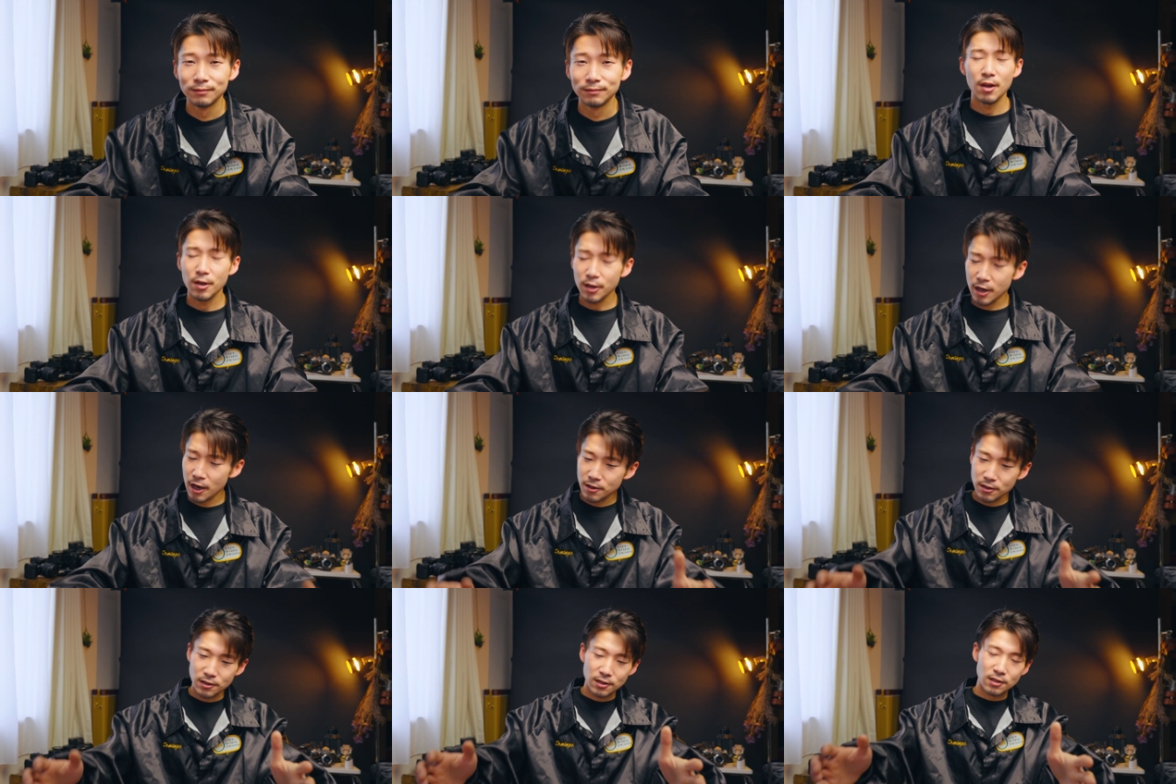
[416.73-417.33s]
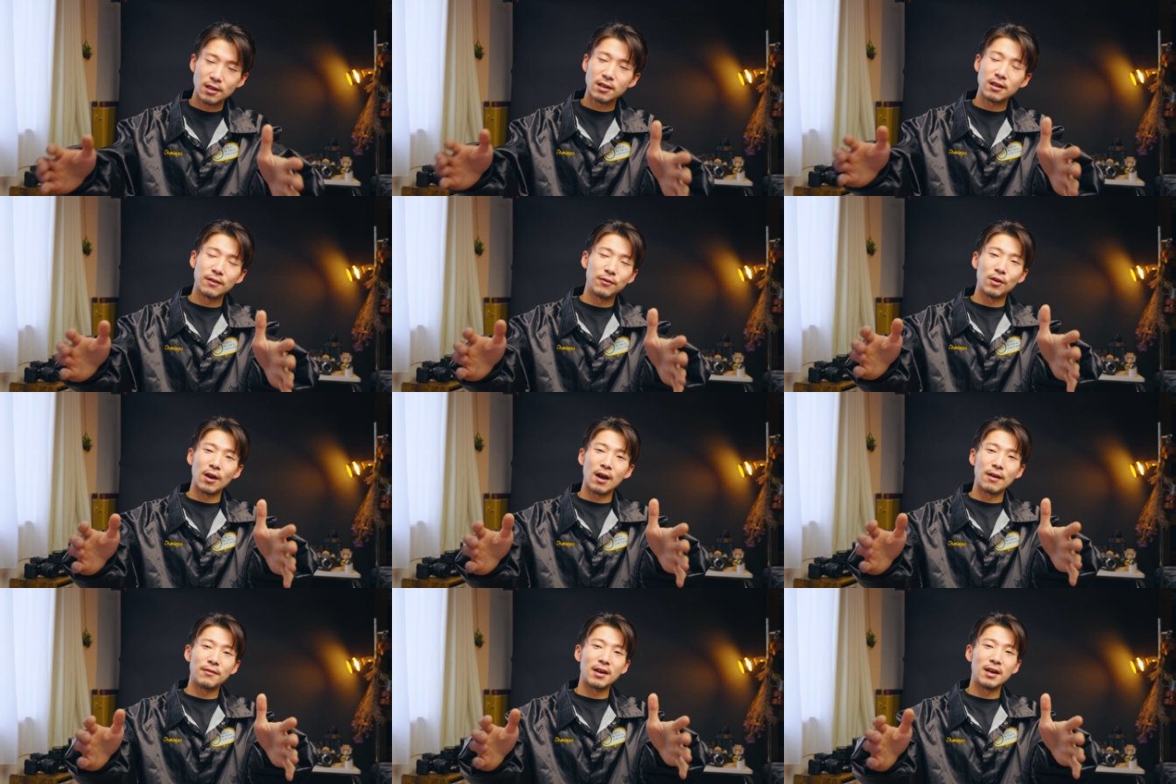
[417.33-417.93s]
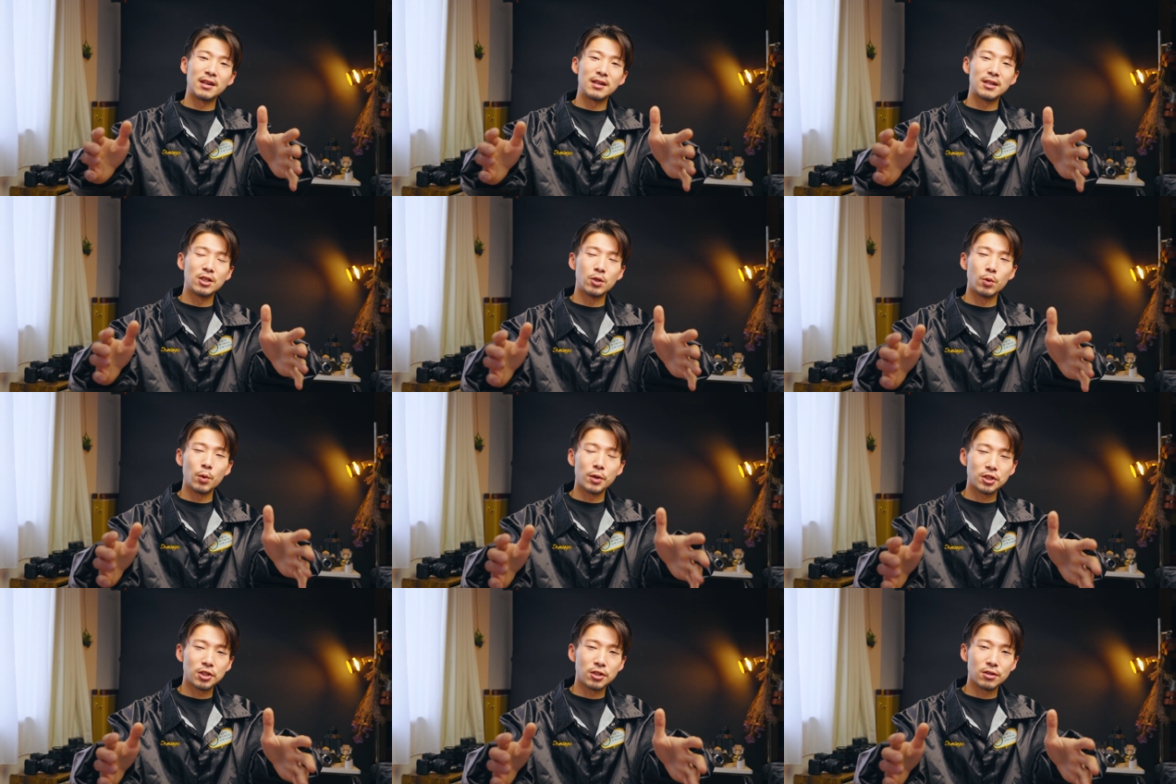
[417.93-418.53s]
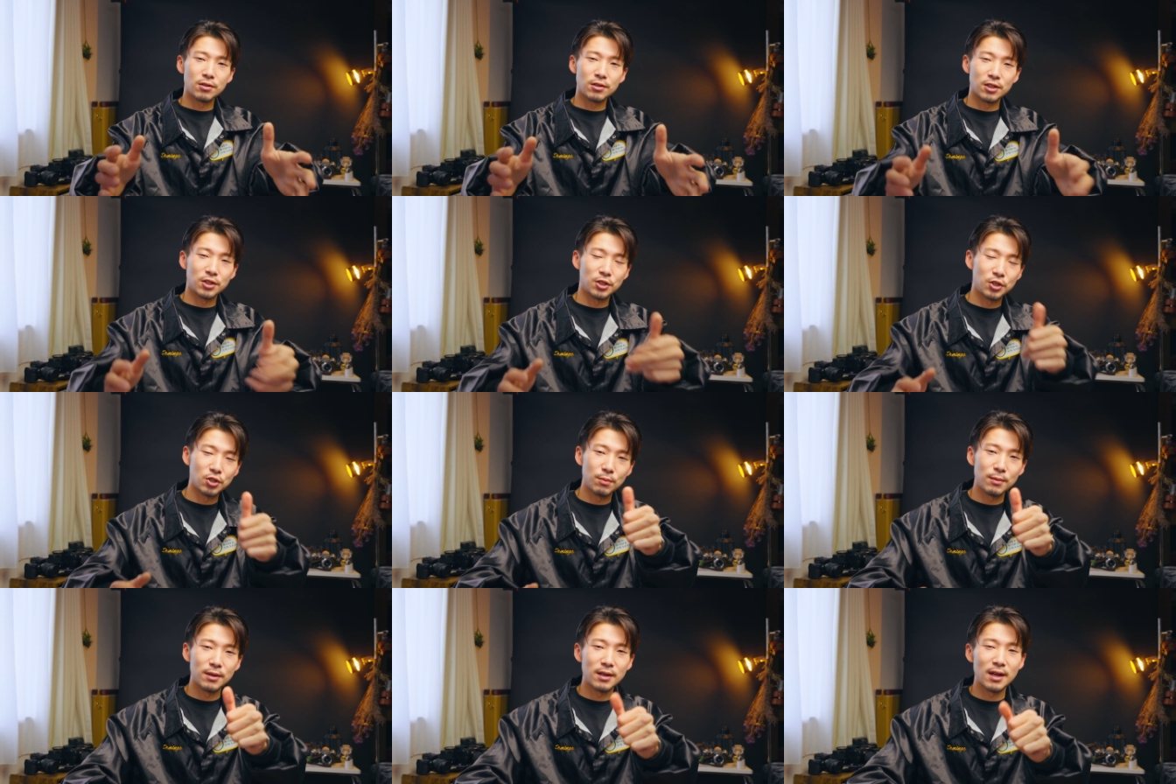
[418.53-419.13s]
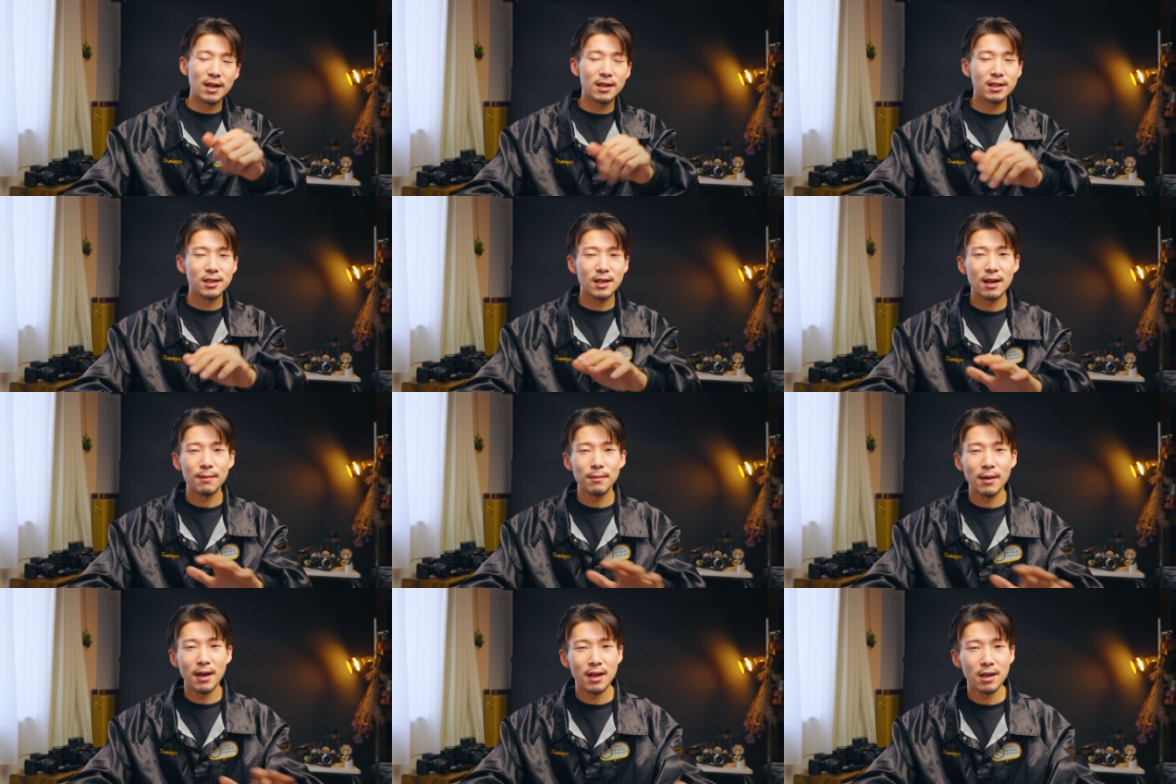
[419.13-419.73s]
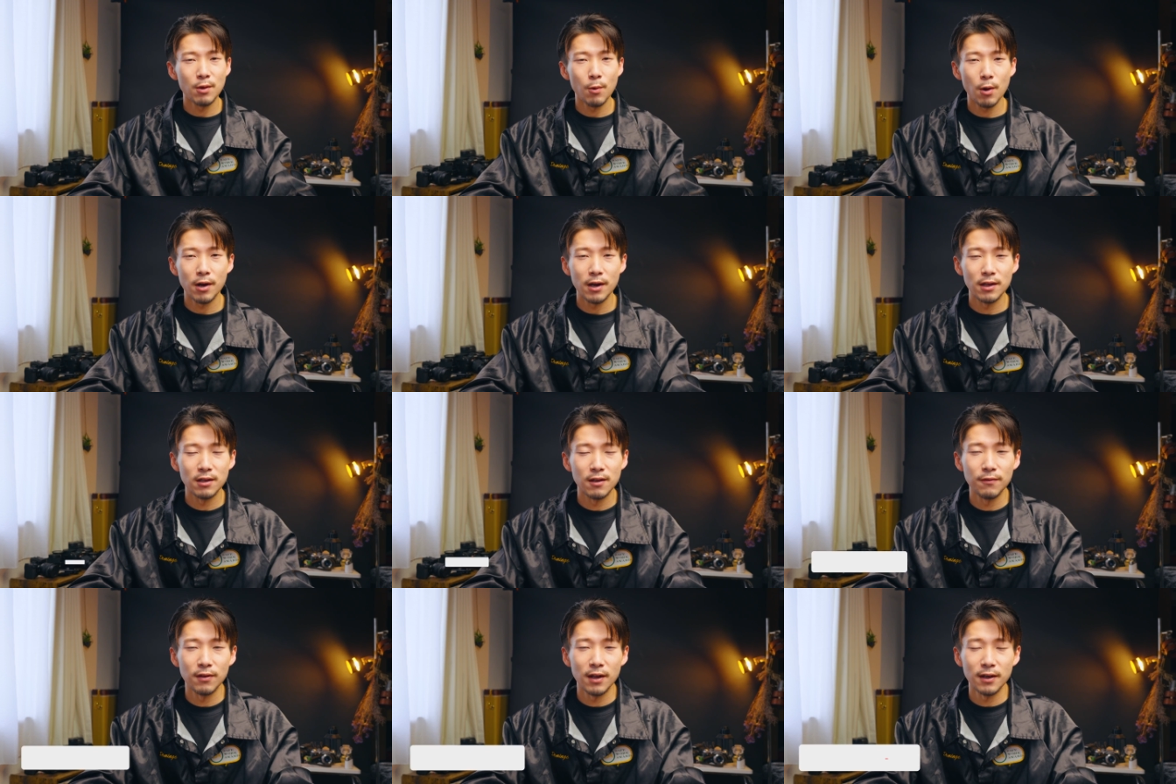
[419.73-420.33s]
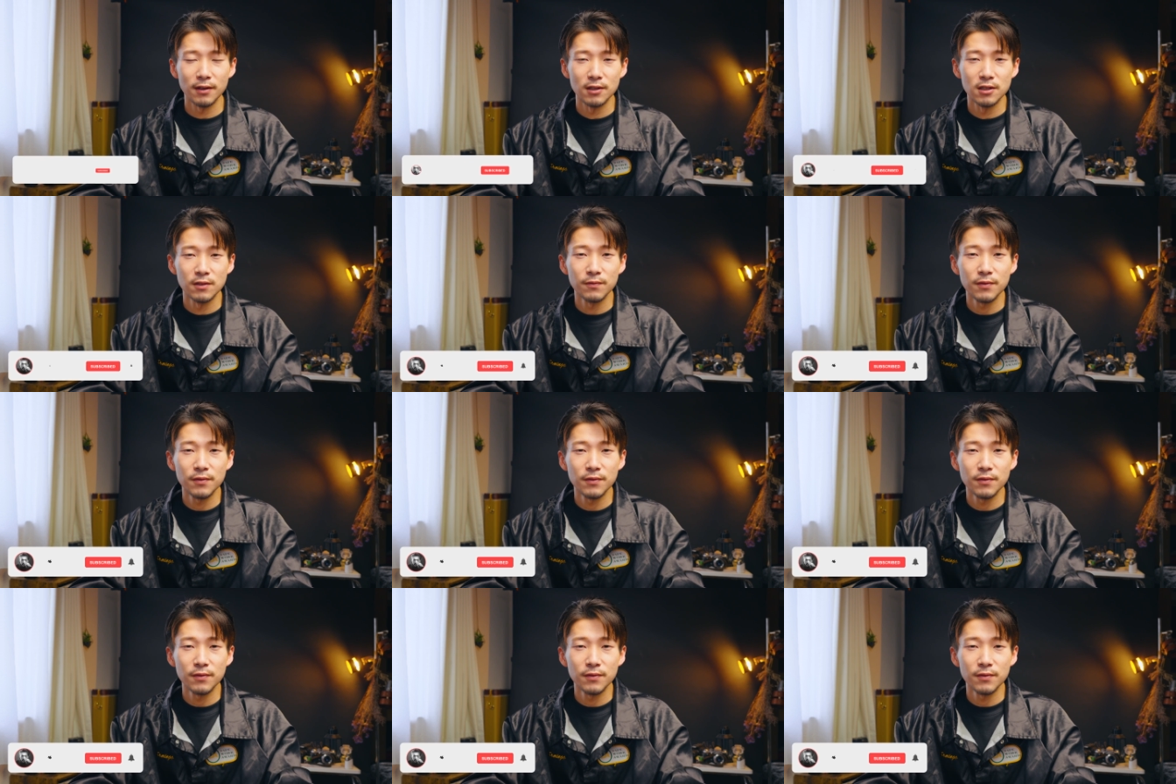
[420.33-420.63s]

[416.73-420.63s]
Okay, this is it. If you have any question, just shoot me anytime, anywhere. And if you like this